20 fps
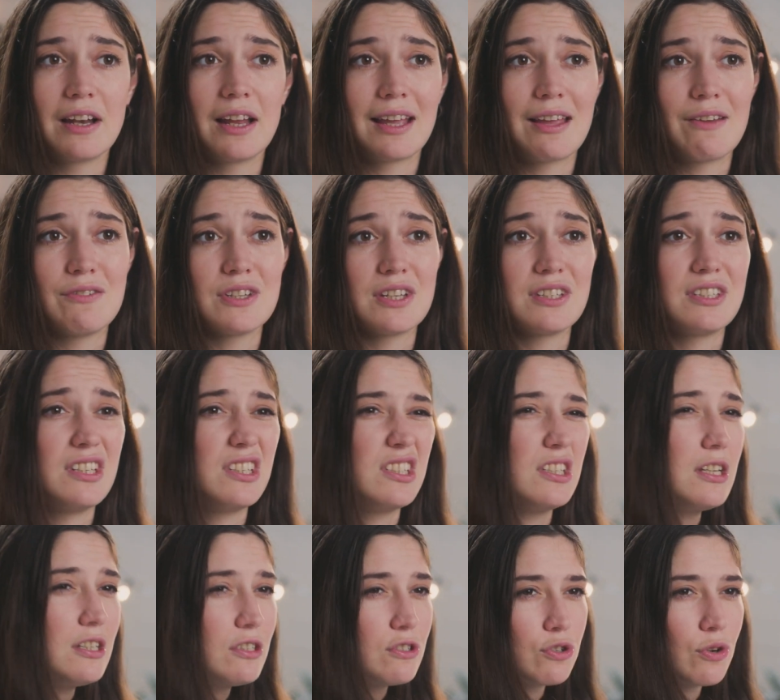that gives us a
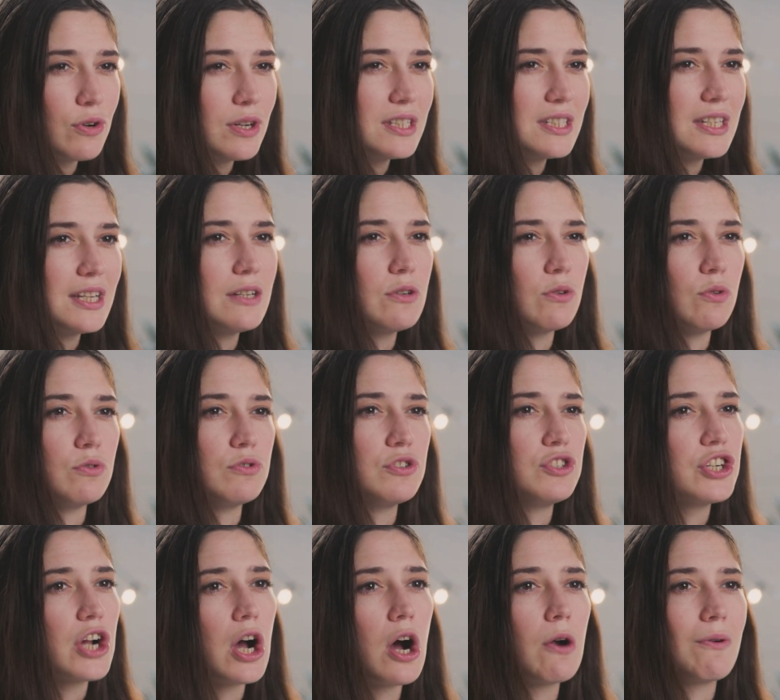disjointed or
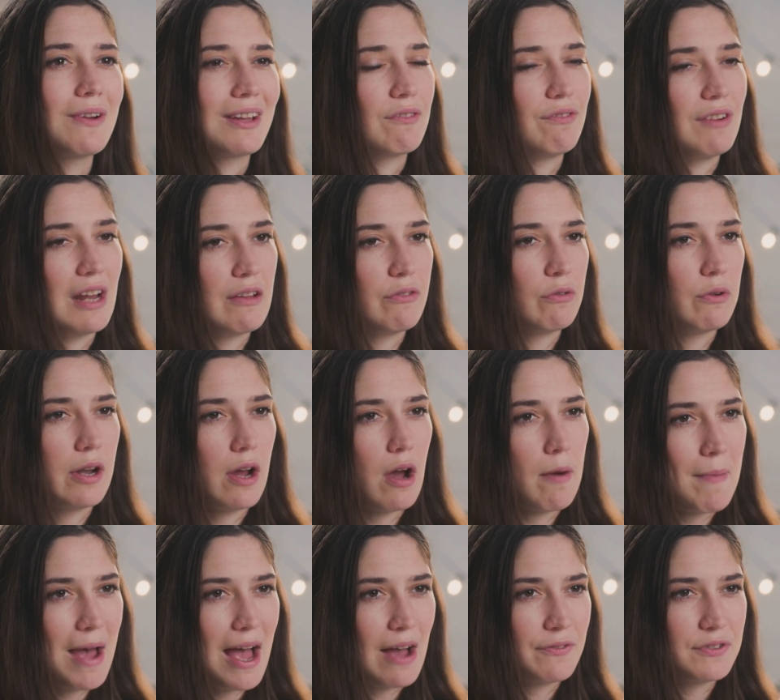jarring flavour in our
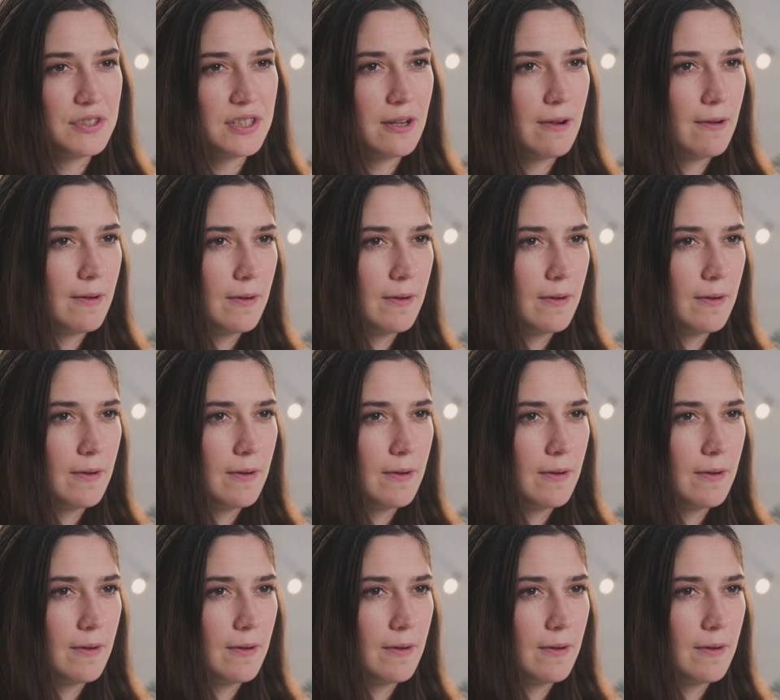mouths.